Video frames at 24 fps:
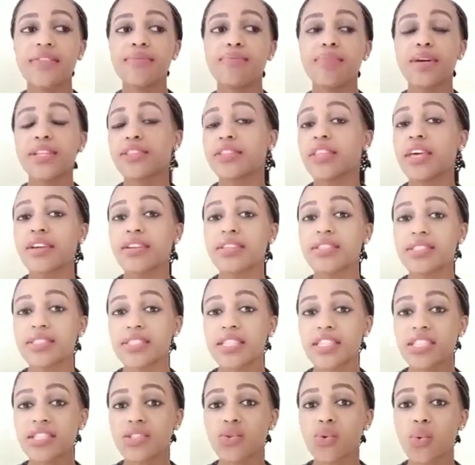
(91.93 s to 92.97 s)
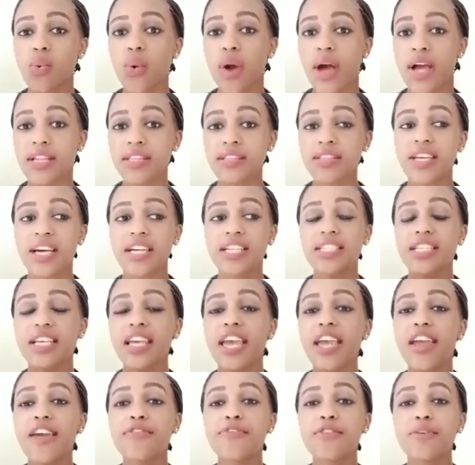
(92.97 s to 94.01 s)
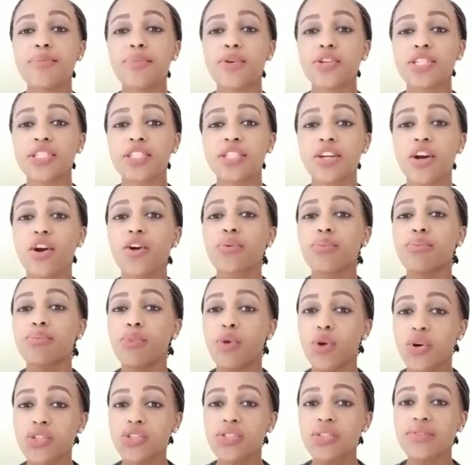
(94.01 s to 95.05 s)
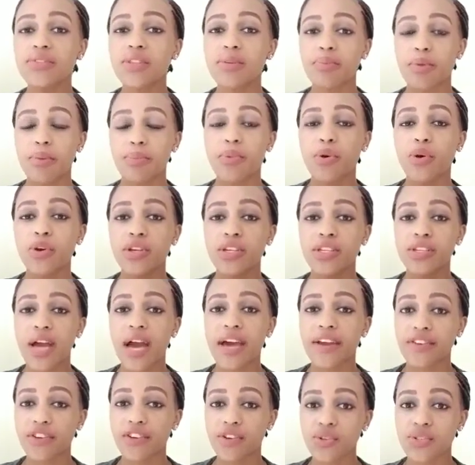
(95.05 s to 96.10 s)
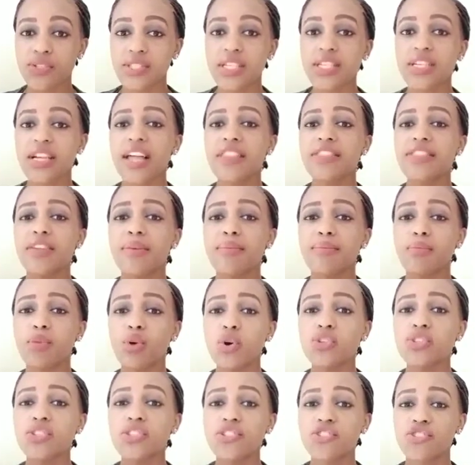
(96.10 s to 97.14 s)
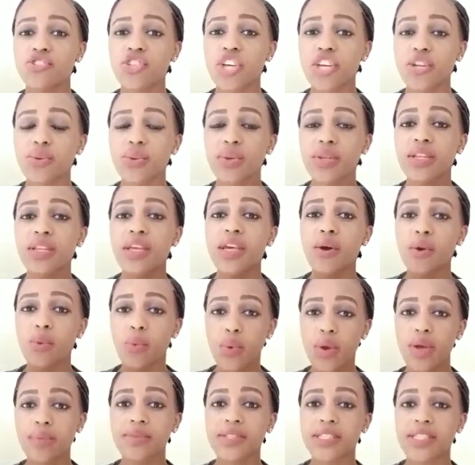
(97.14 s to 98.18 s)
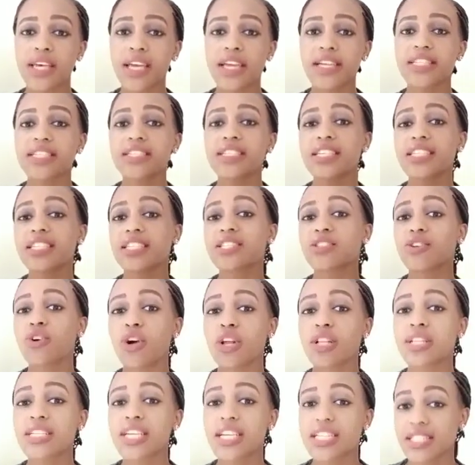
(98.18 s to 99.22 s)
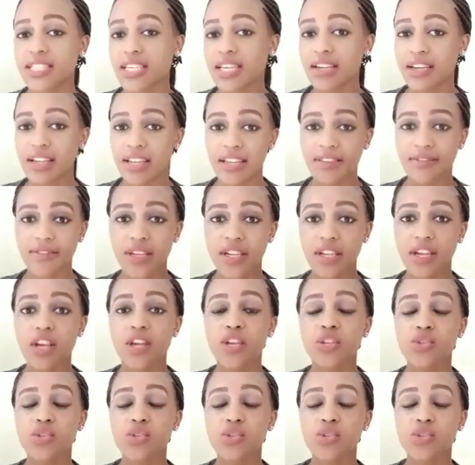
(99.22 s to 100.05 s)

but there is this one that everybody or most of the people are using, and the most genuine website, that is called Qatar Living.